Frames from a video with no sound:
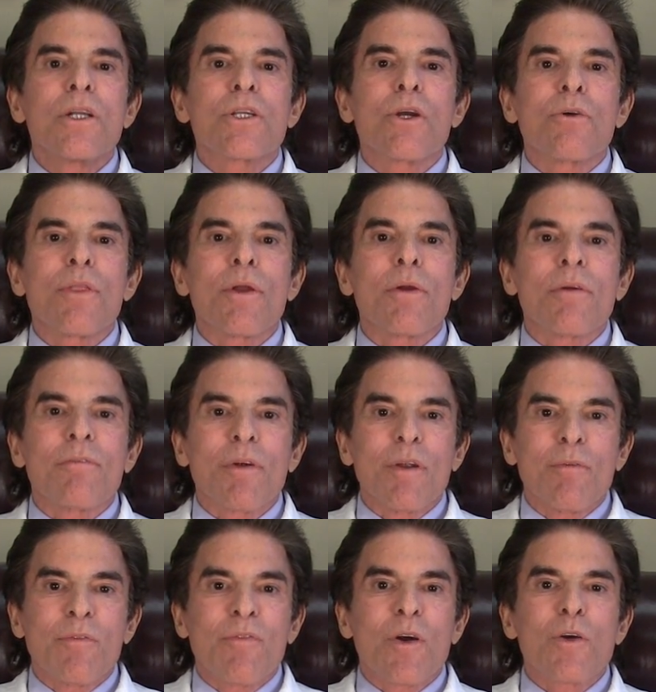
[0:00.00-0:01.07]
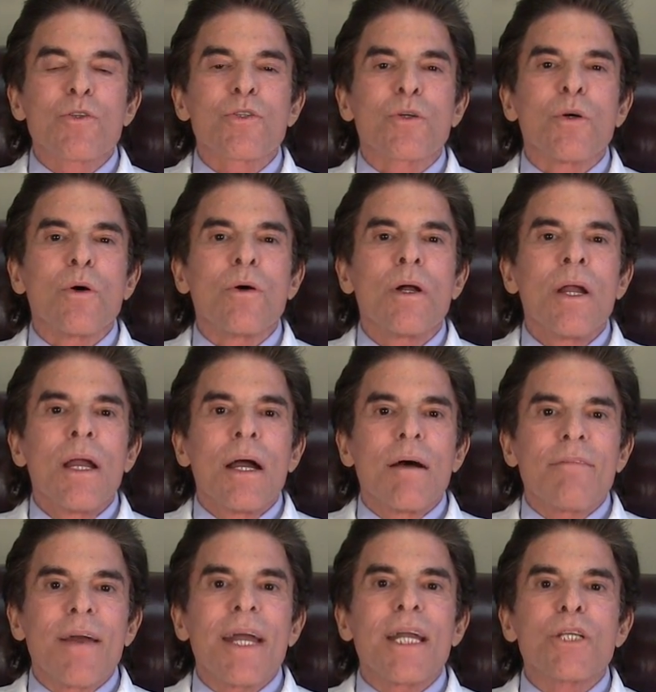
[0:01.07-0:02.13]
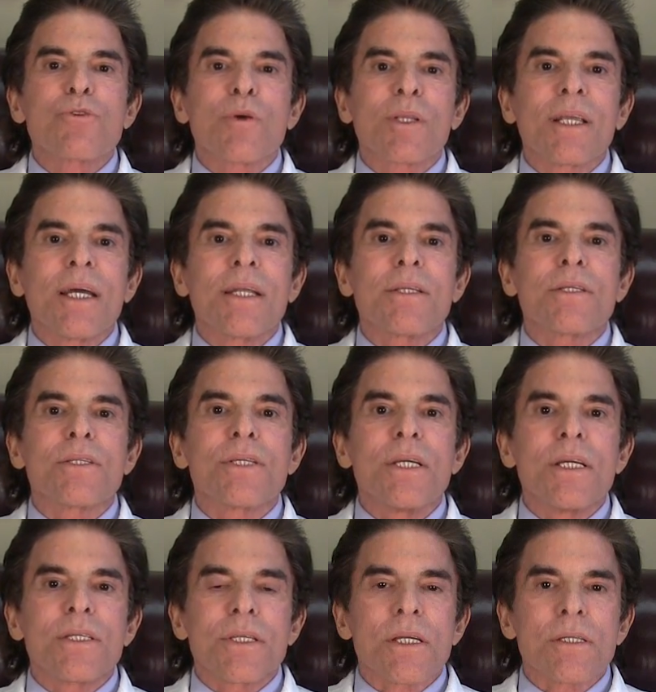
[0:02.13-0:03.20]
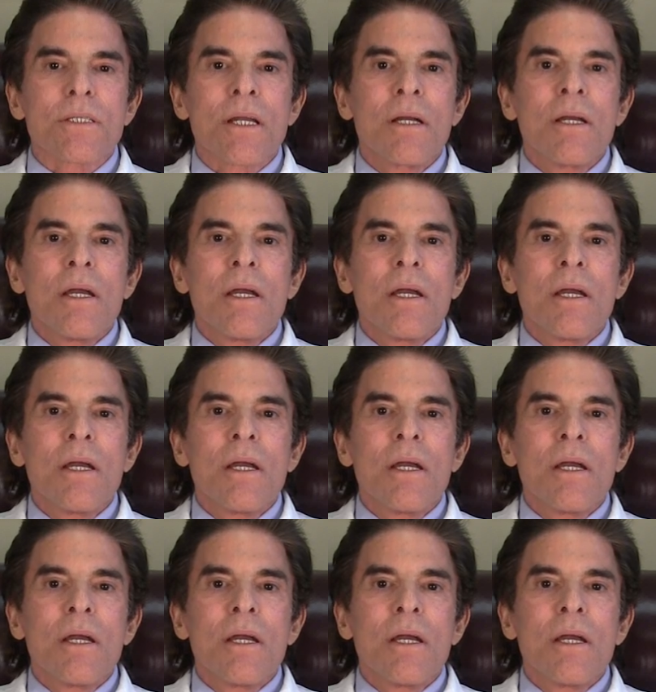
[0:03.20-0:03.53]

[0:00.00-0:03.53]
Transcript: to the reversal of age-related diseases